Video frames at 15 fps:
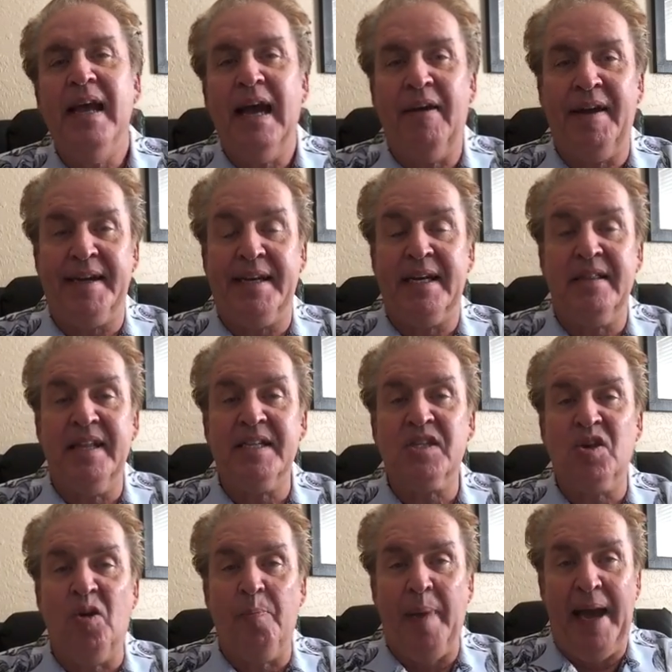All right, now let's
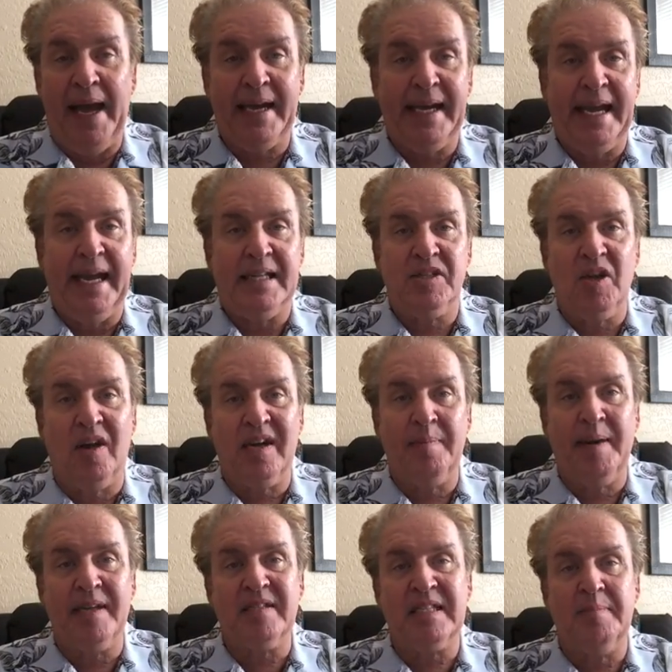go back and talk
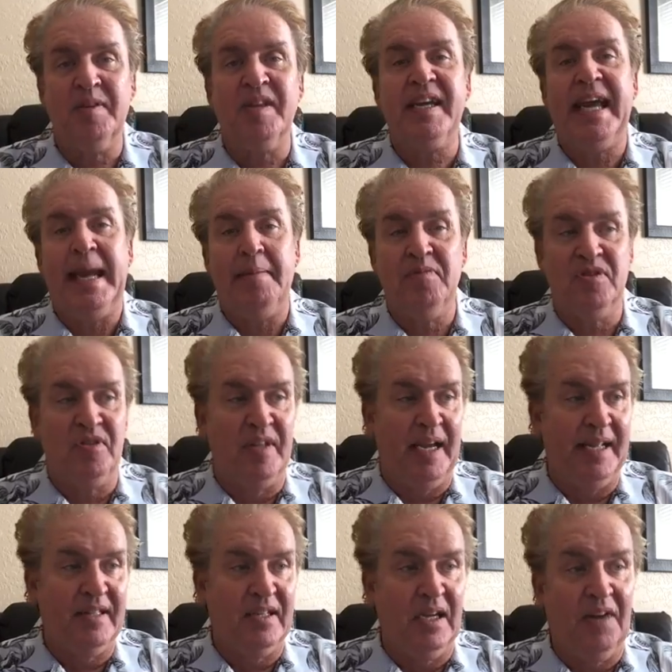about some of the games
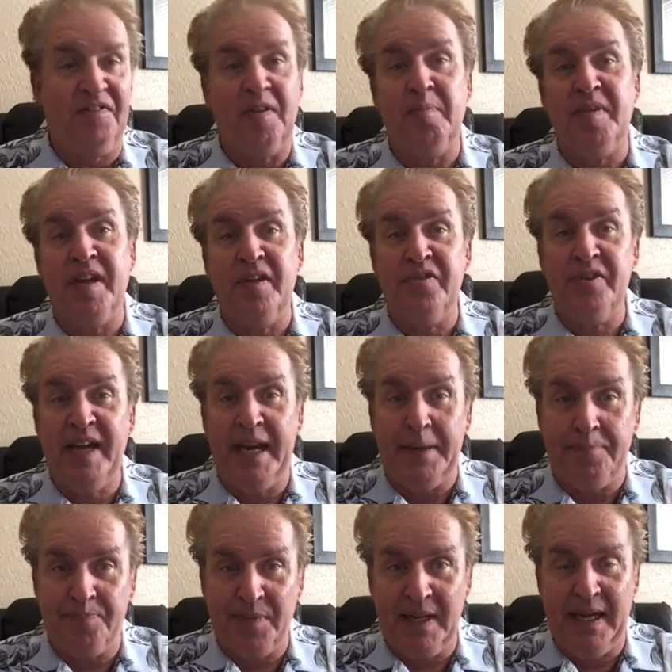that uh, from the other
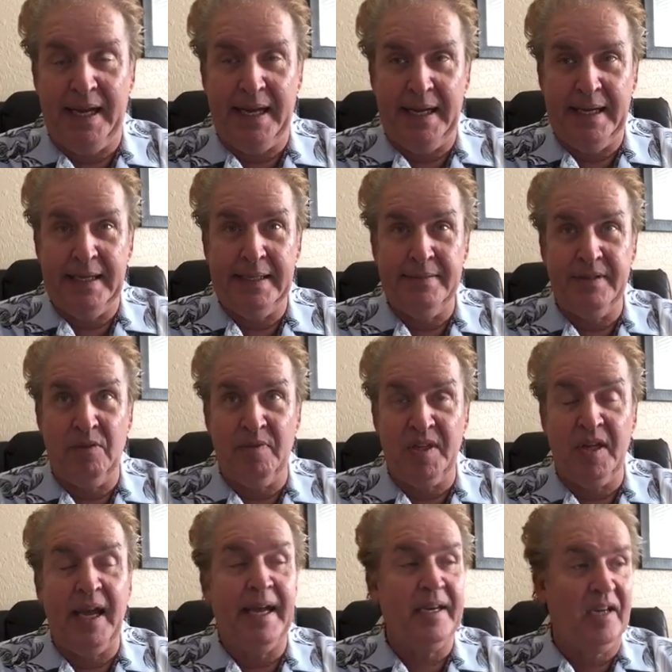day. Uh, that
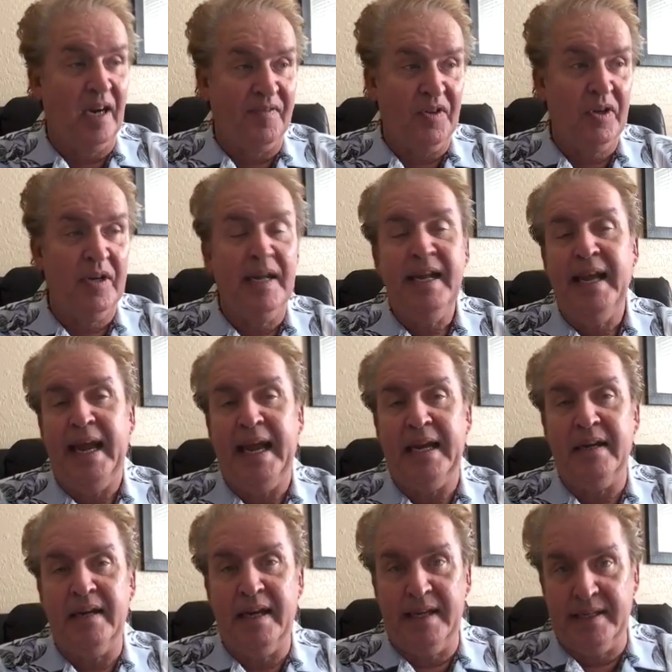we had covered
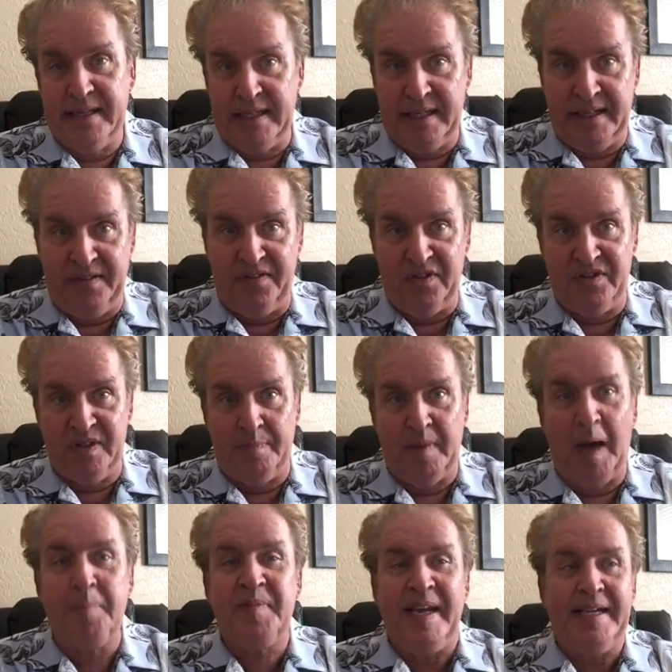and uh, give you some
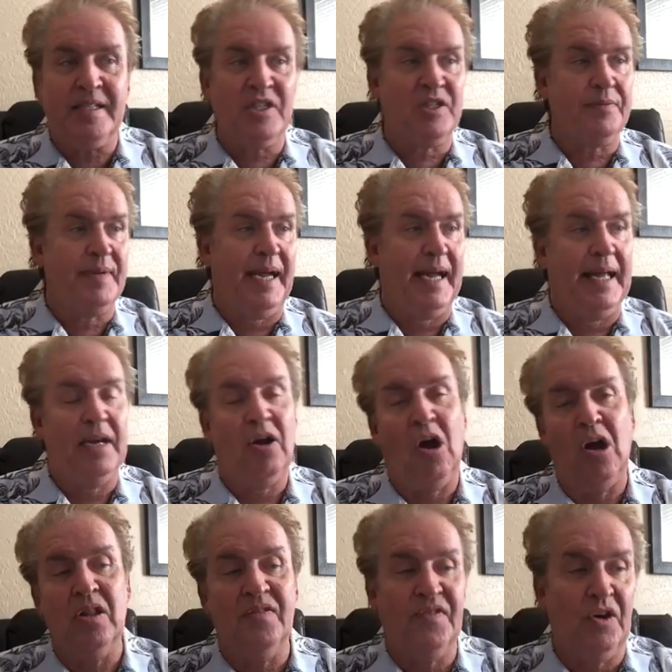updates on
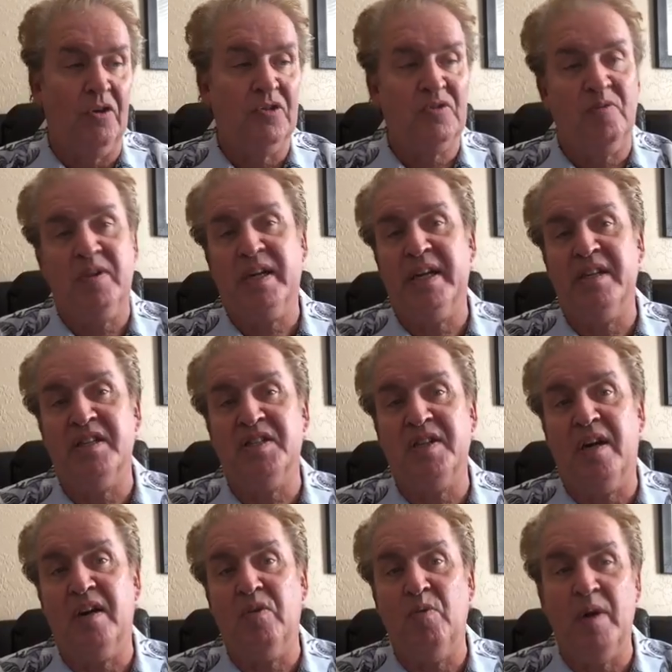all of those. We're going to
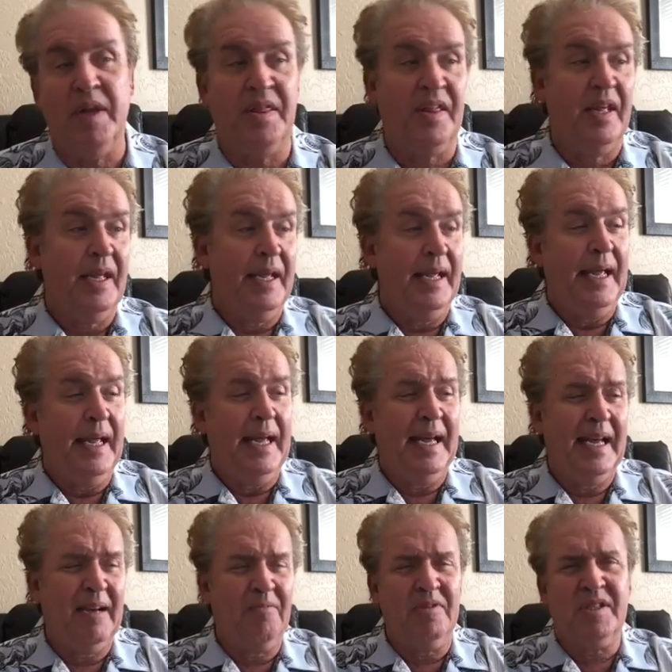start with,
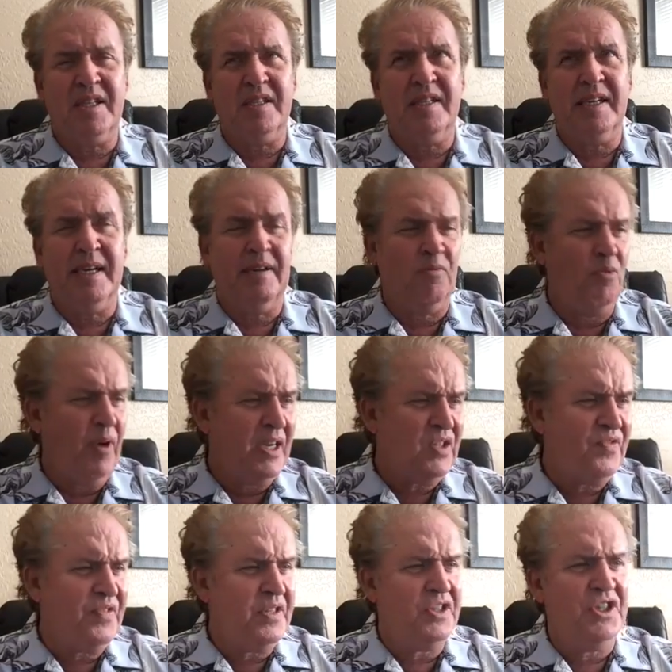uh, was it uh,
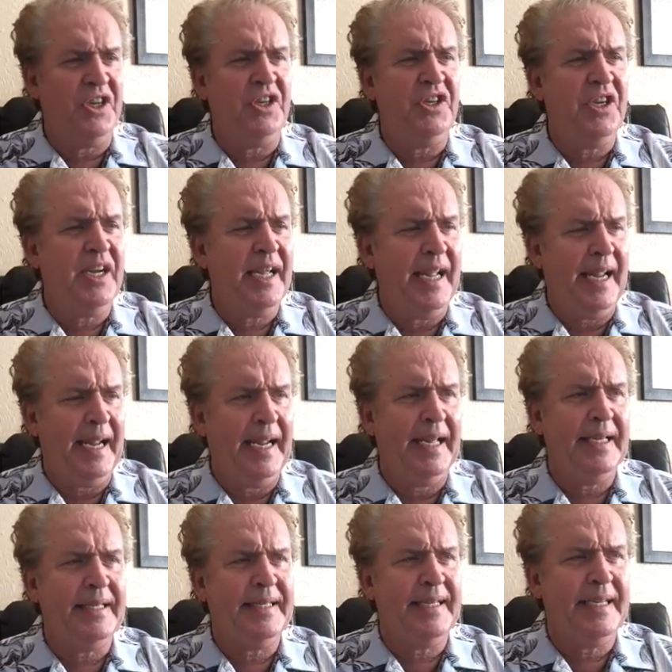West Virginia
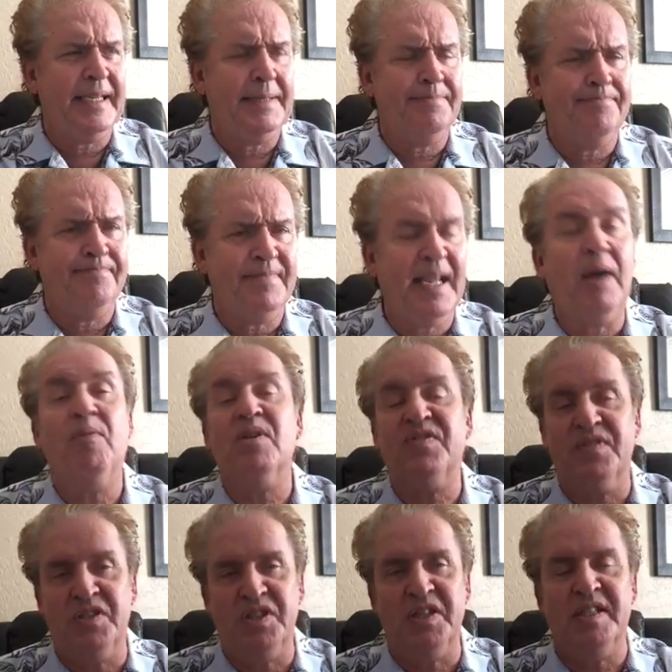and, um, yeah, West
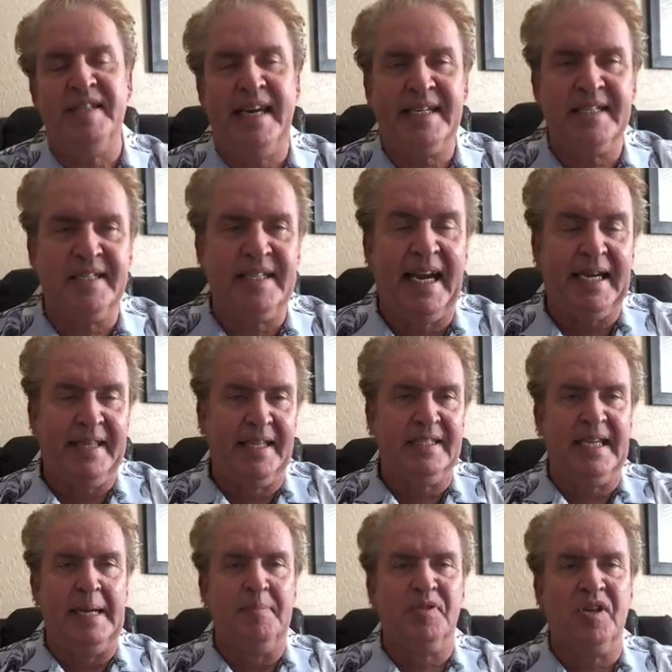Virginia and Texas Tech. That
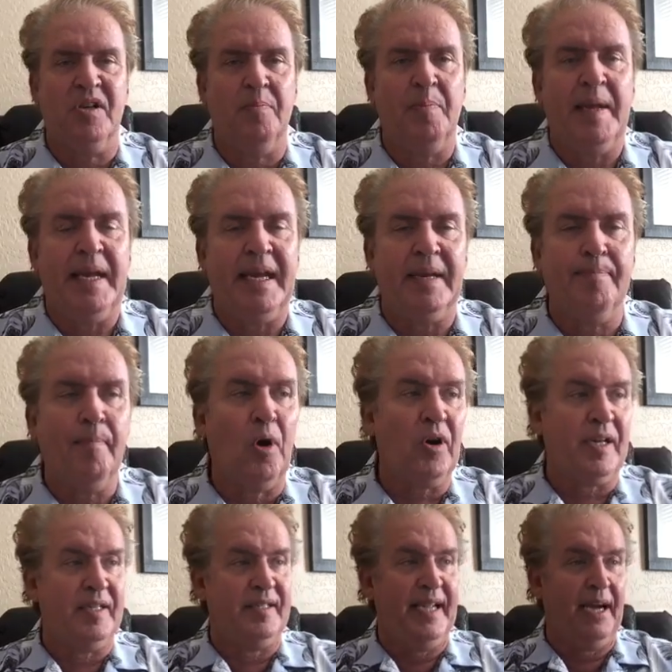game's going to be in
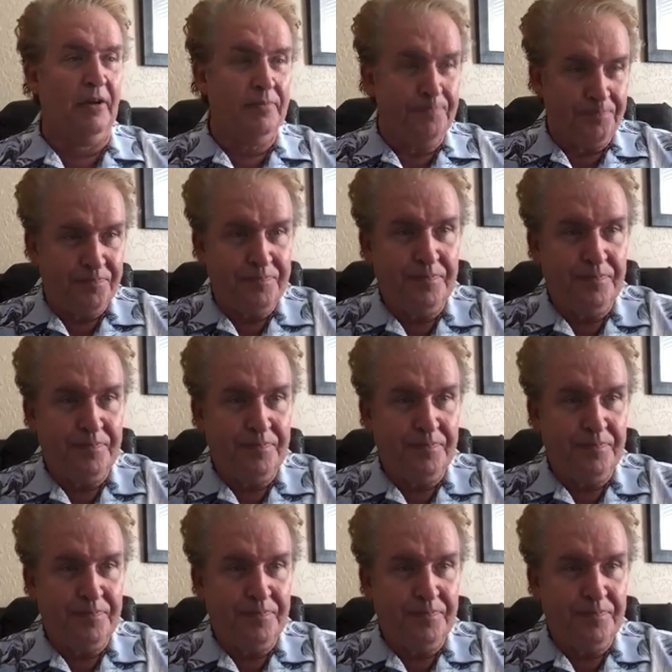Morgantown.